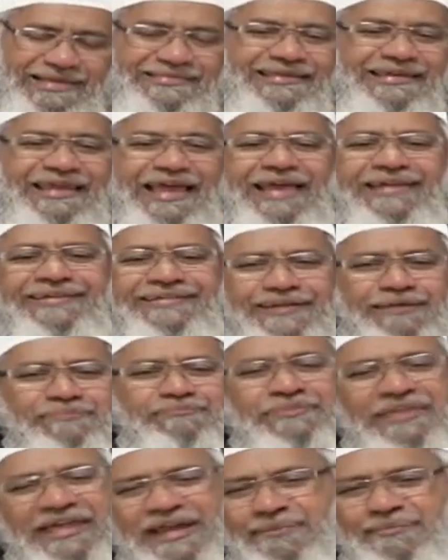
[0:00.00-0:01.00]
The last
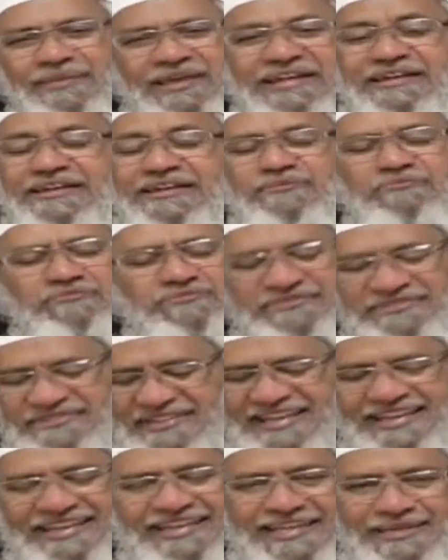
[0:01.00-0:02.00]
tip, there are many tips,
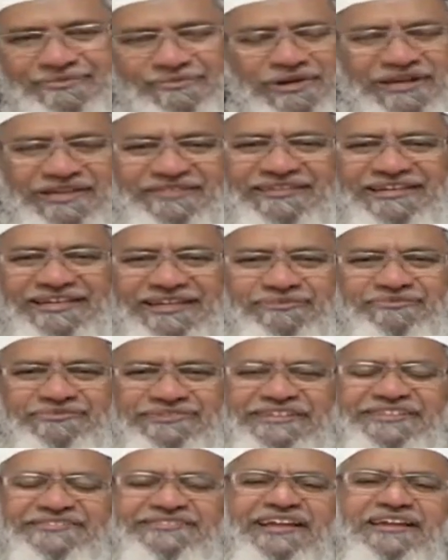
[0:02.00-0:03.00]
I can keep on giving tips,
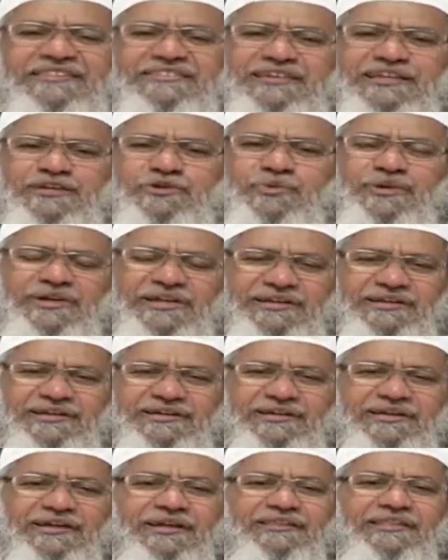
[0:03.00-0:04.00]
is that see to it
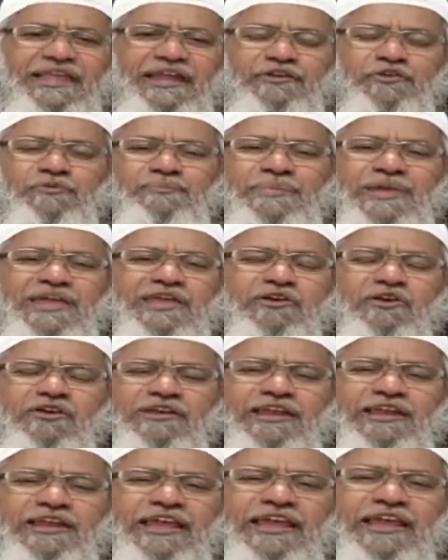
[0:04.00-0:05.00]
that you make your
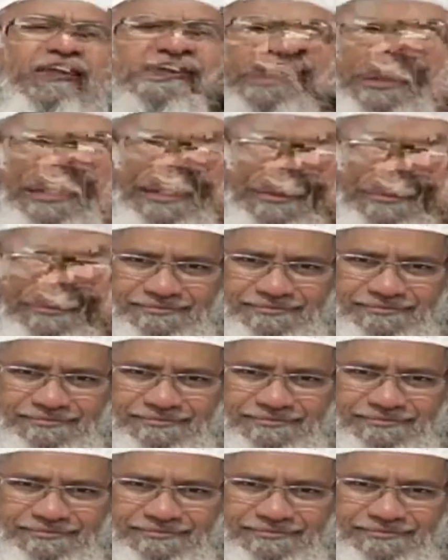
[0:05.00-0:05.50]
life simple.